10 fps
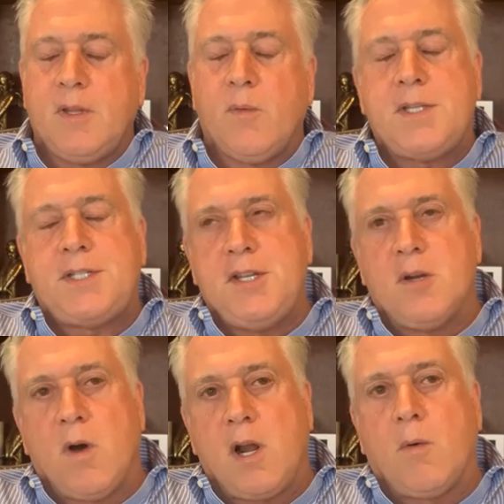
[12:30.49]
And the way
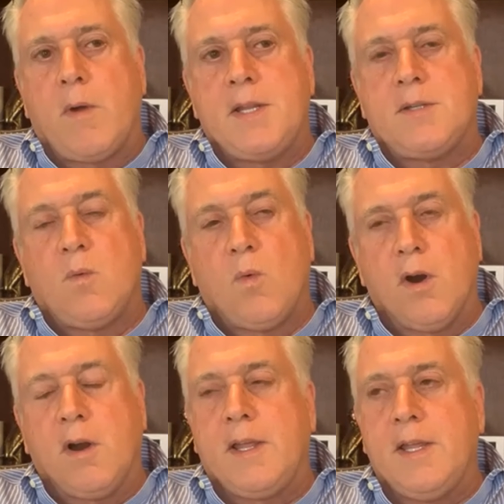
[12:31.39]
senior water rights
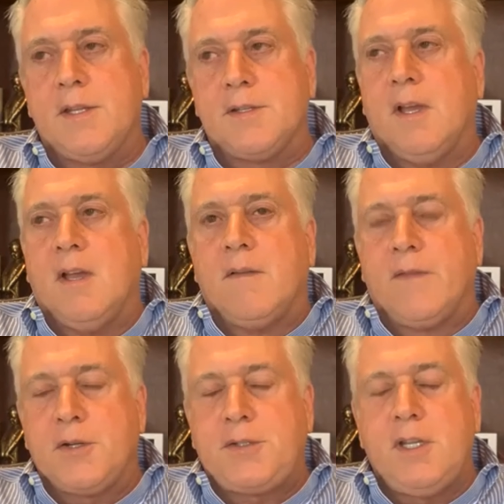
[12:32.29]
work is
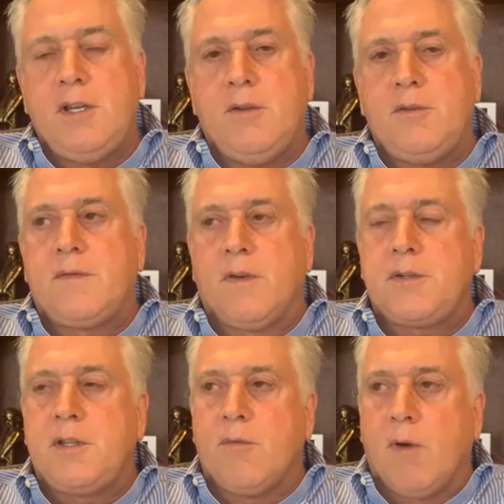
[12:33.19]
first in use,
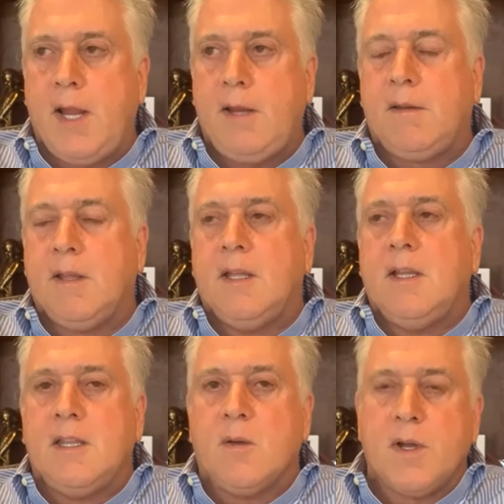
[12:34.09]
first in right
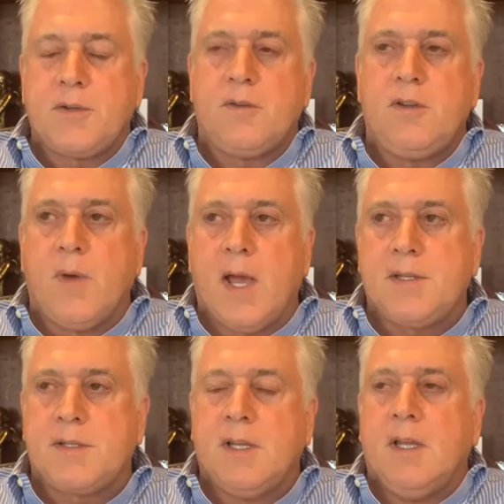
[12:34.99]
in the Western
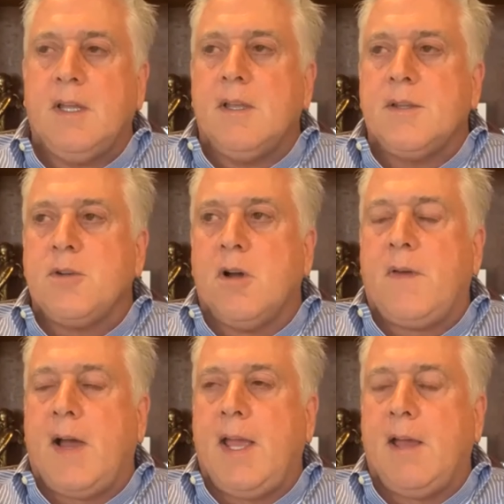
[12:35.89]
US. So
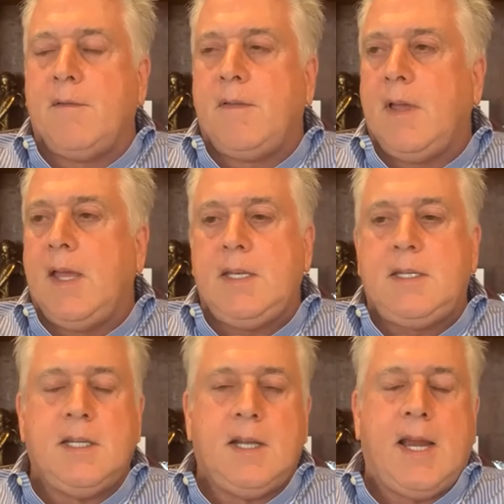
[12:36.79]
if I have
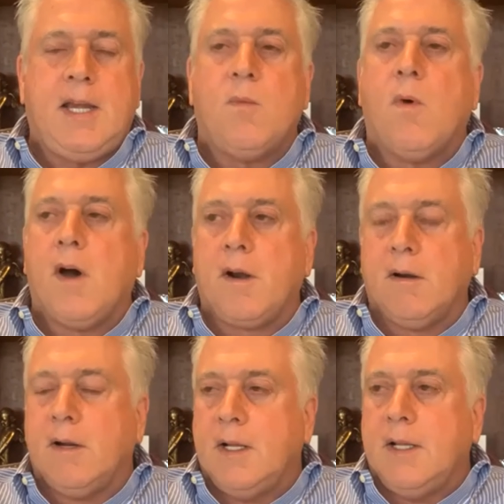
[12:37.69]
1880
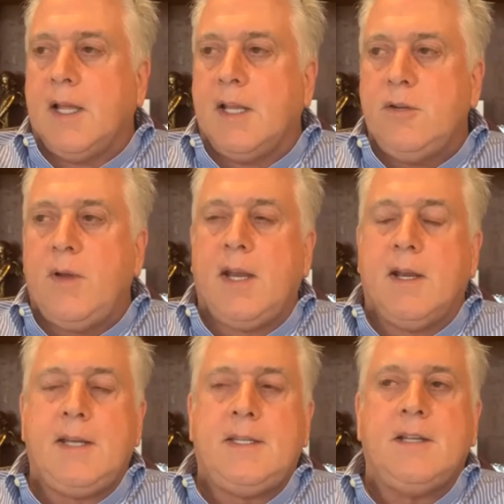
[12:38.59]
water and you had
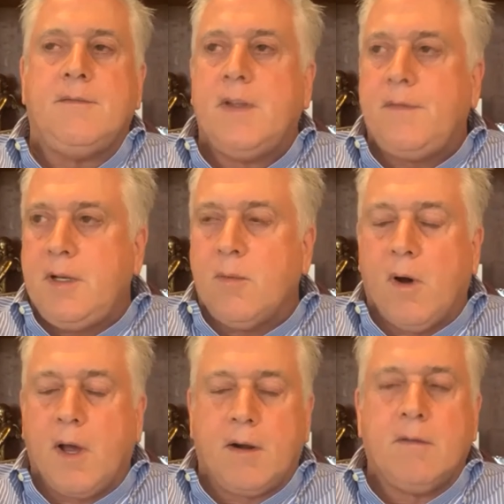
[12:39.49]
1950
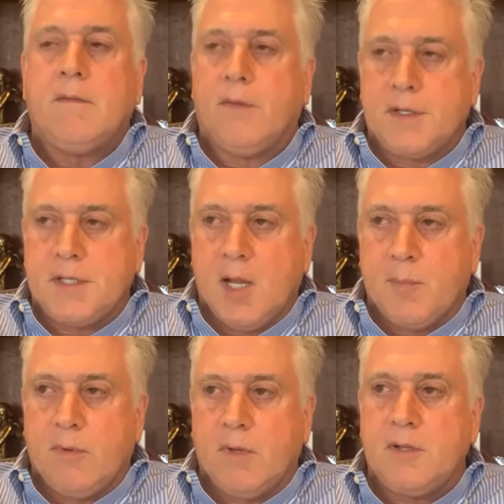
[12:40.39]
water, for
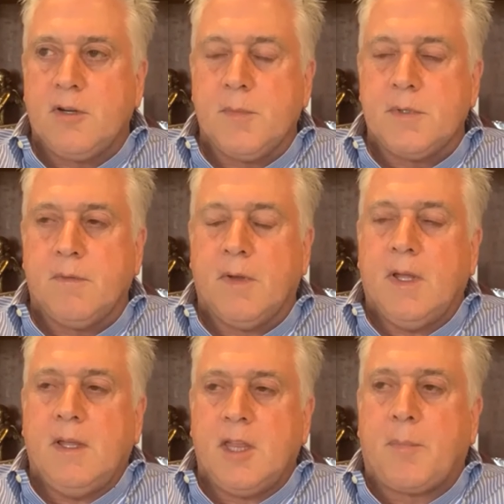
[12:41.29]
example, in terms of
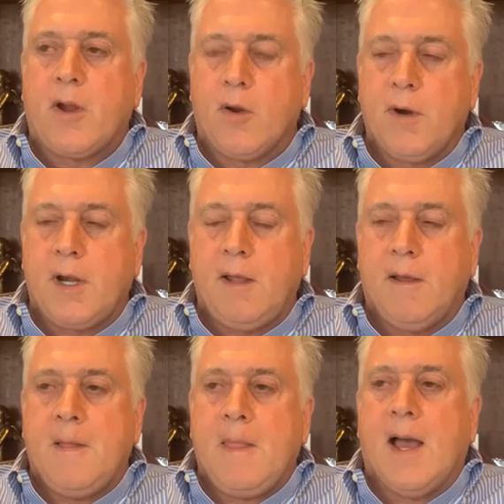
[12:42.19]
the
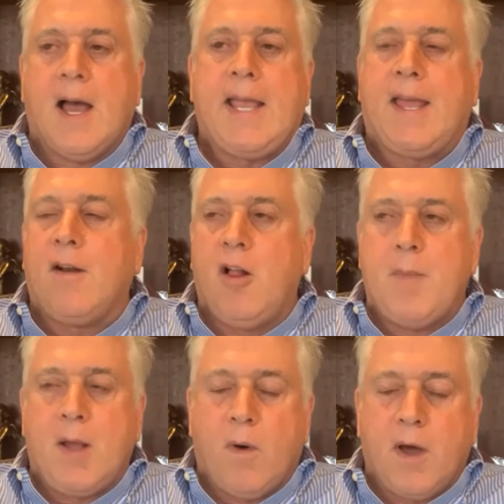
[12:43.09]
priority, I get all
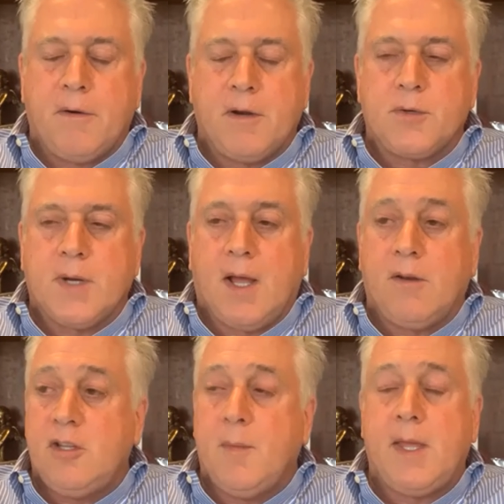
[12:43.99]
my water in a
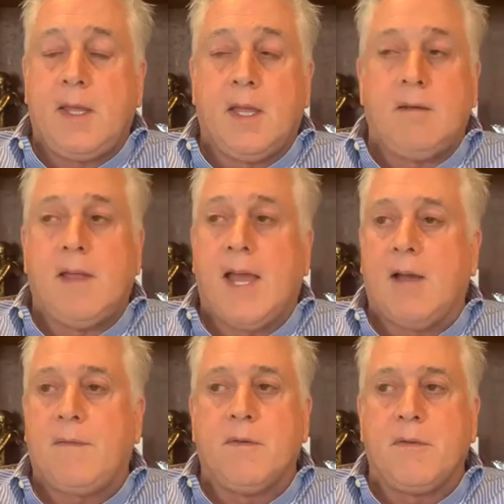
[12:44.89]
drought. You may get
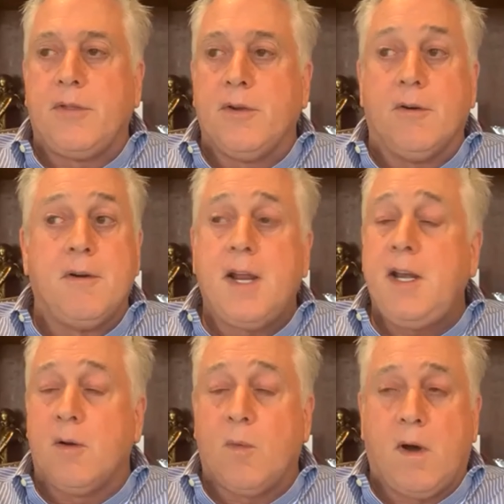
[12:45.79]
half or third or none
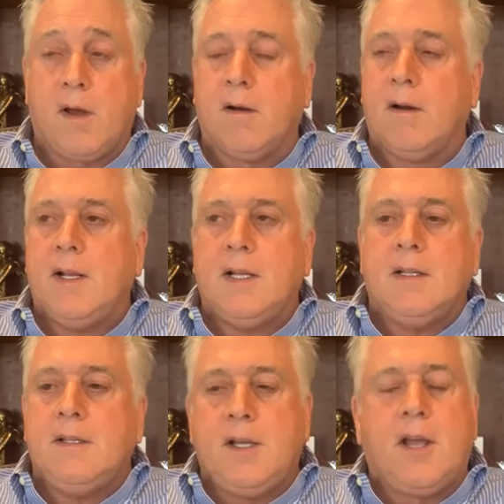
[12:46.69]
of your water.
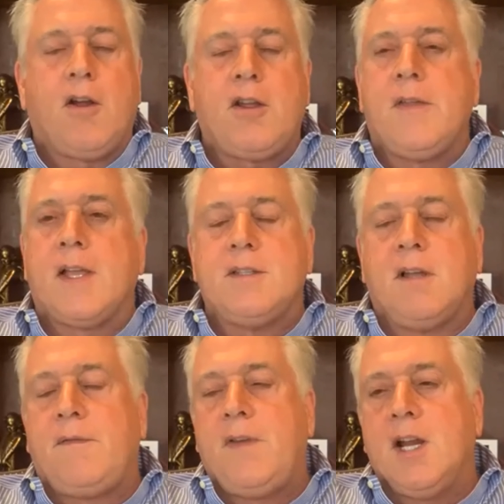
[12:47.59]
You could argue that's
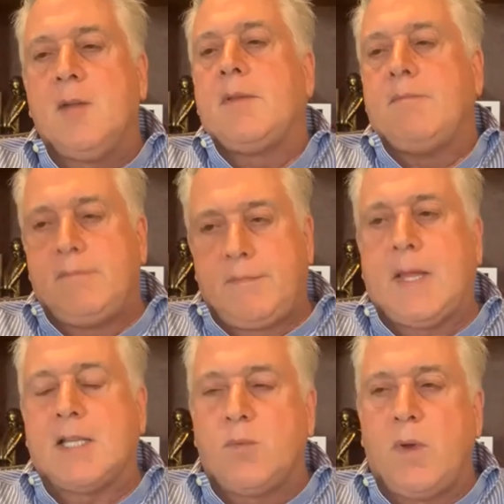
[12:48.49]
not fair, but
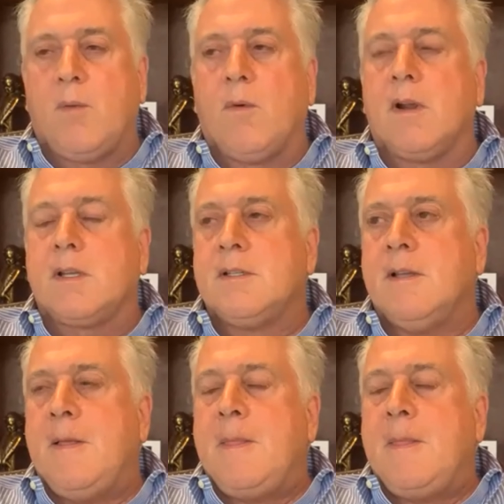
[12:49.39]
that's the way it works.